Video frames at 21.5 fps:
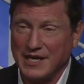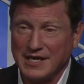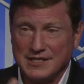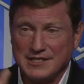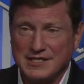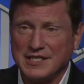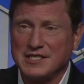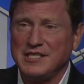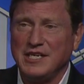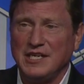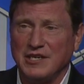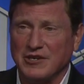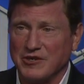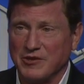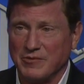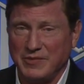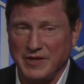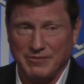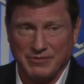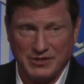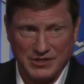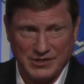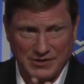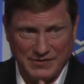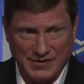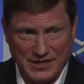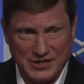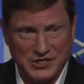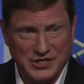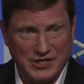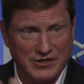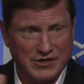1,600 people do
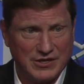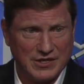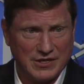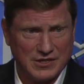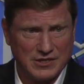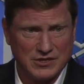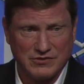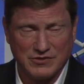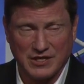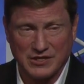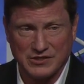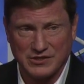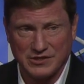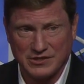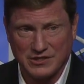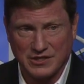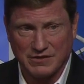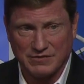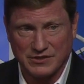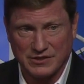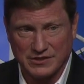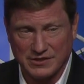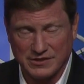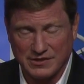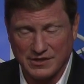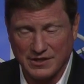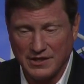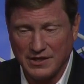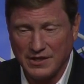engineering and construction services.